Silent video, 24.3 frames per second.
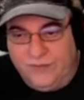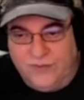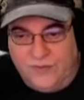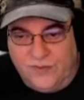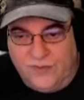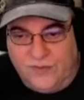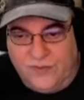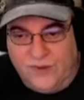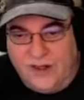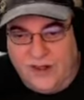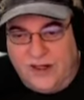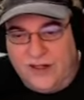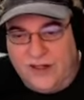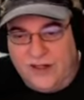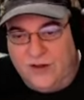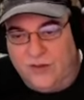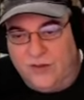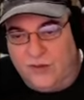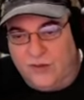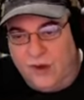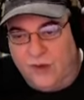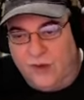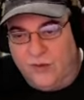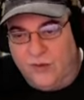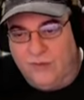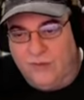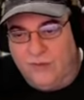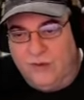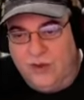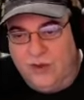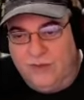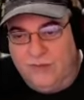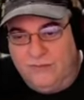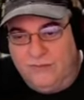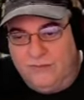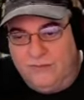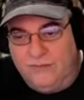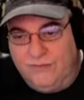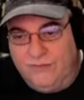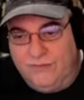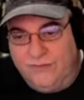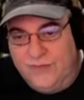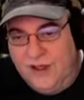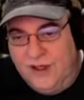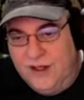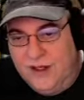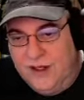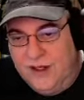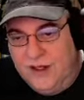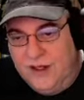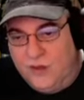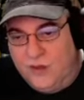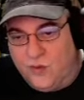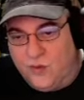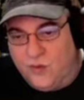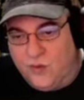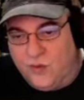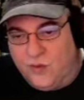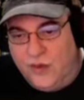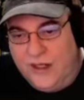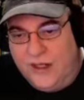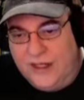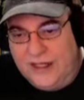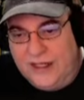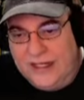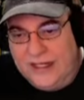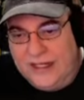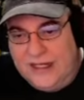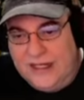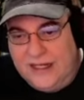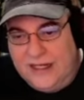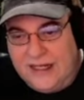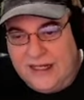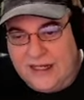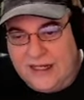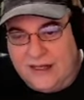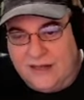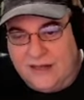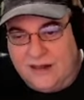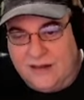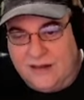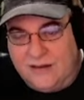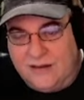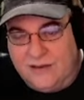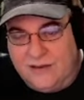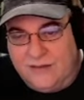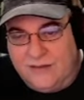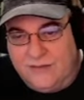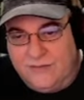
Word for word: that you don't really uh,